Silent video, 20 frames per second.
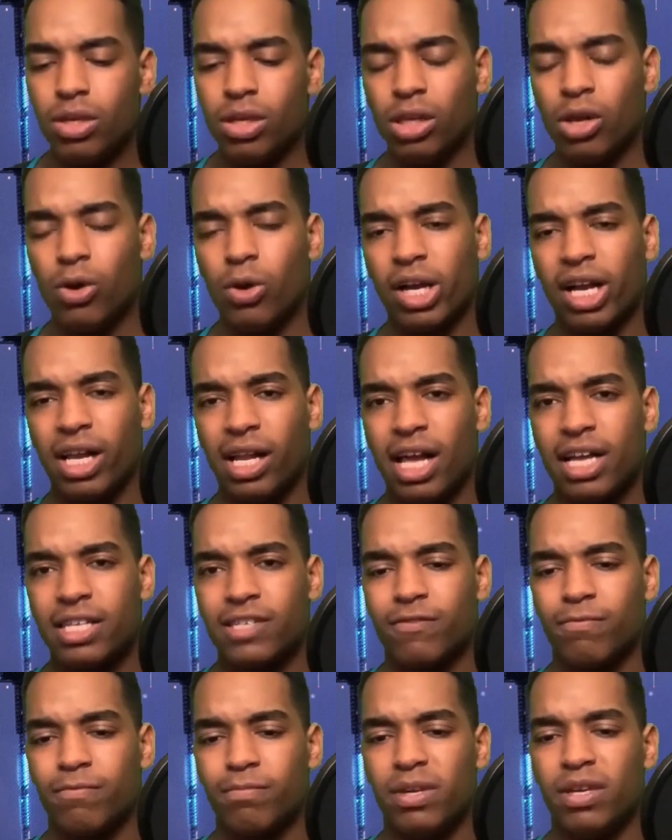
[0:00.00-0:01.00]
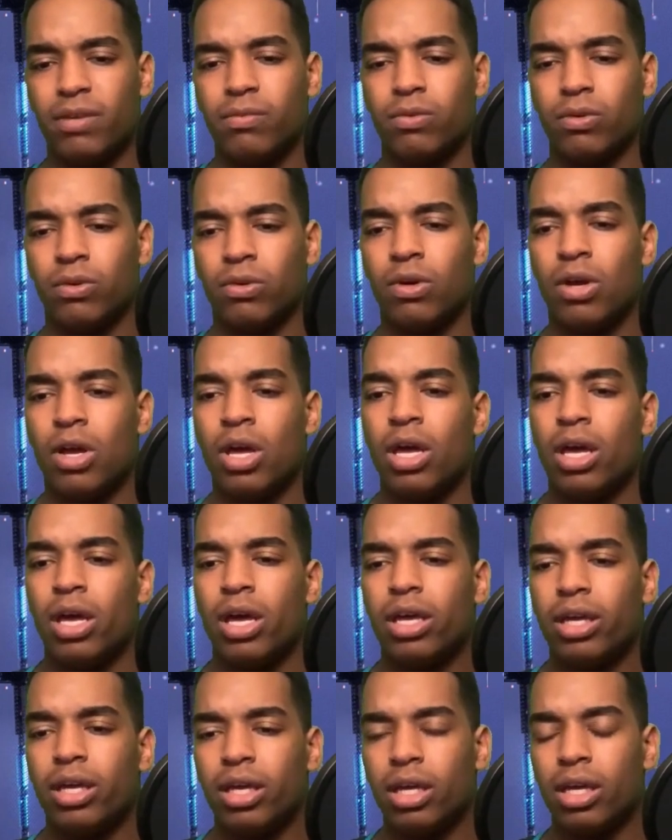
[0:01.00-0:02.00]
lower class of people
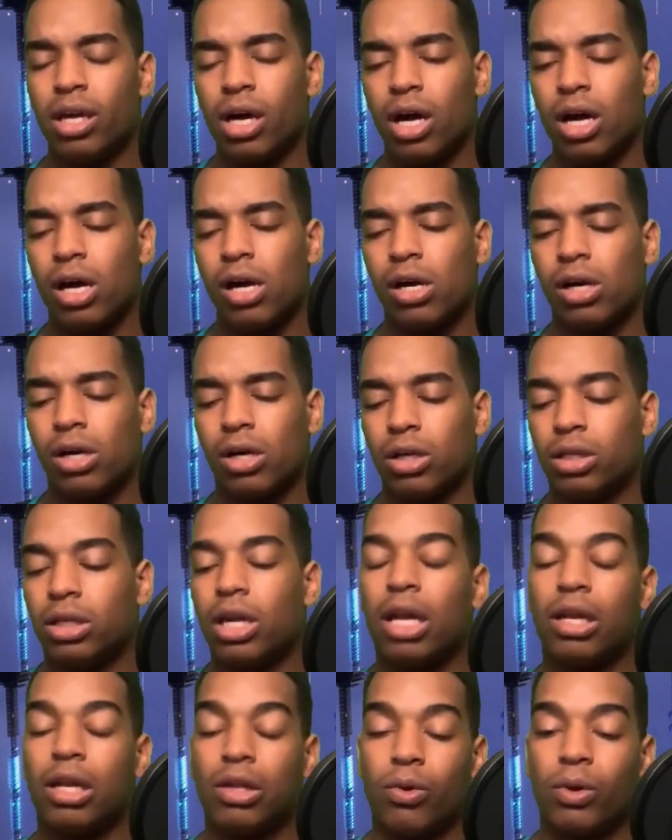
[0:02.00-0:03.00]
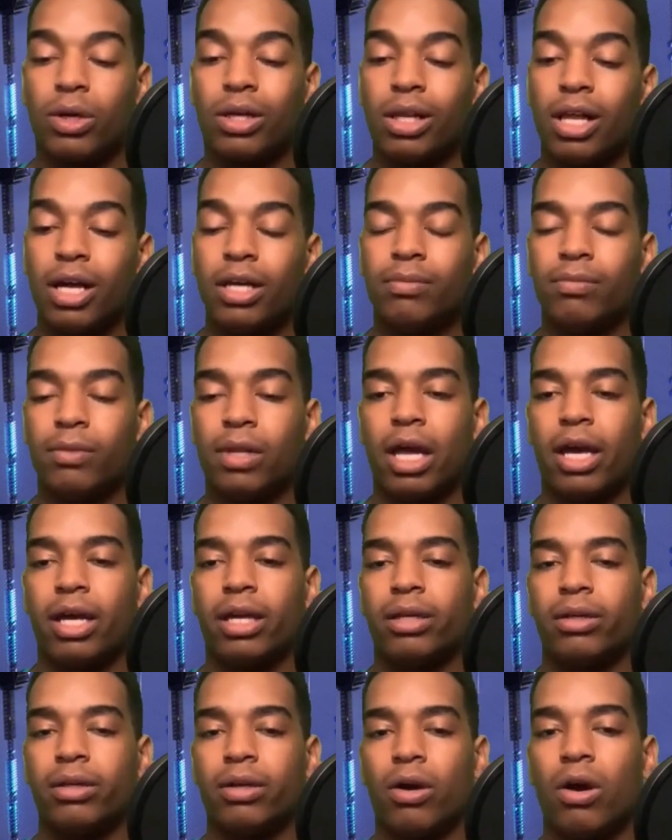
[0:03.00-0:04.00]
are not lower class,
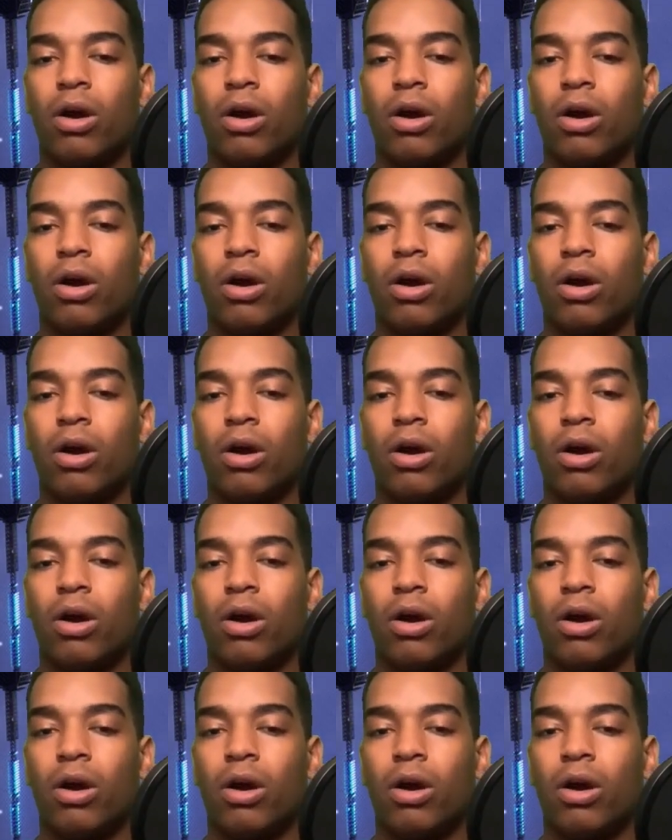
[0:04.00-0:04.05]
like,